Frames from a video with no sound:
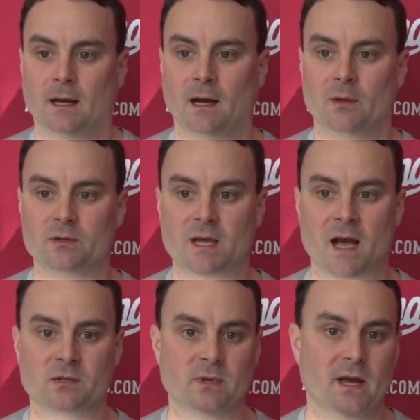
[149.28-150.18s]
those
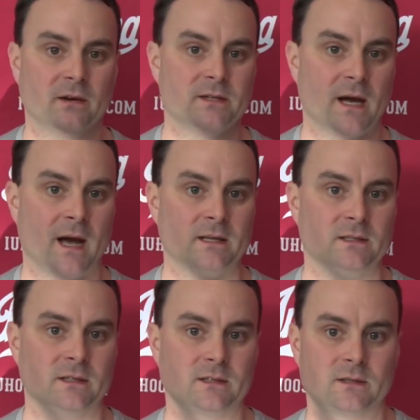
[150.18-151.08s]
guys re-energize,
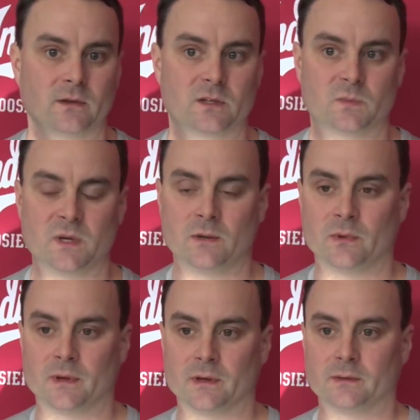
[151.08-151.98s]
just so to speak,
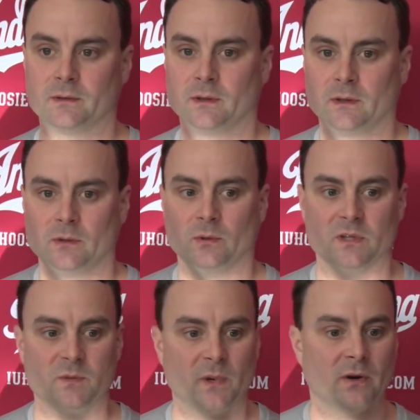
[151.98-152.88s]
with a
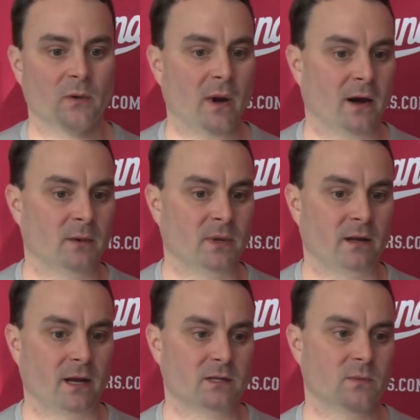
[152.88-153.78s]
spirit about them. And I
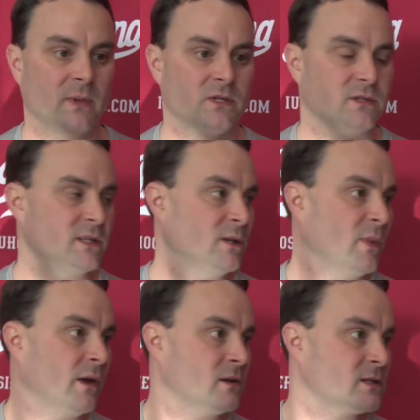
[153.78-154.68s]
think that's what makes your team
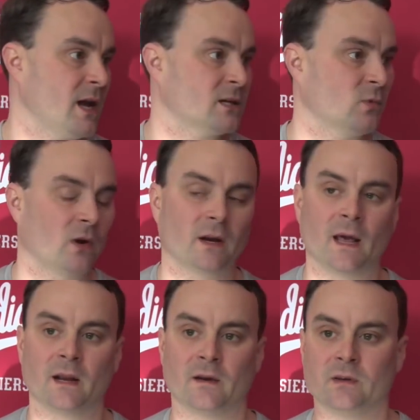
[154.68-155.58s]
better, is guys working
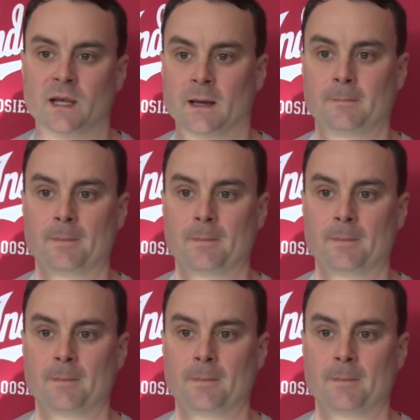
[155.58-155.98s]
at it every day.